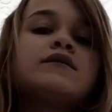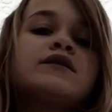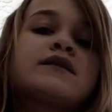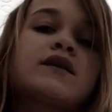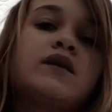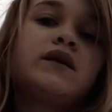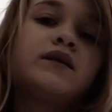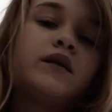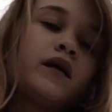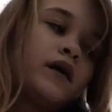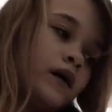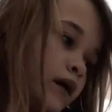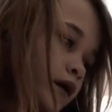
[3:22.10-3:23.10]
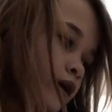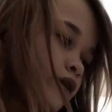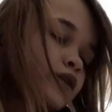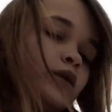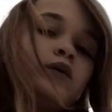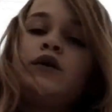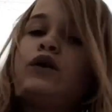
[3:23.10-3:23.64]
just going to
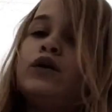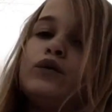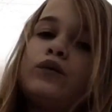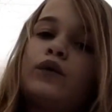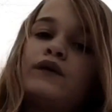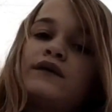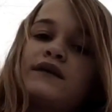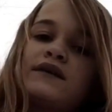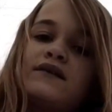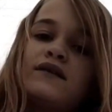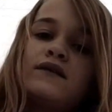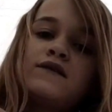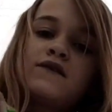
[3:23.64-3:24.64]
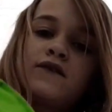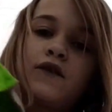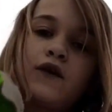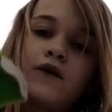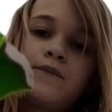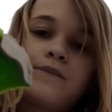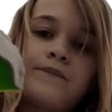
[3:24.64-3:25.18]
show you what it's used
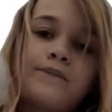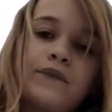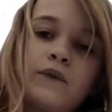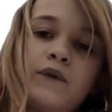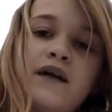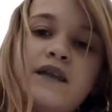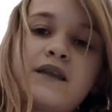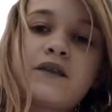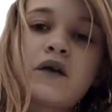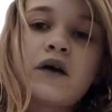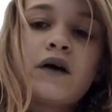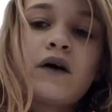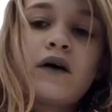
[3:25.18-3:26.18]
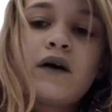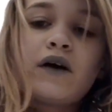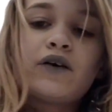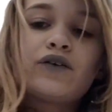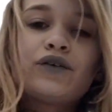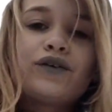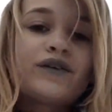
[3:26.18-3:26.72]
for with a
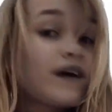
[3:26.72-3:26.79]
short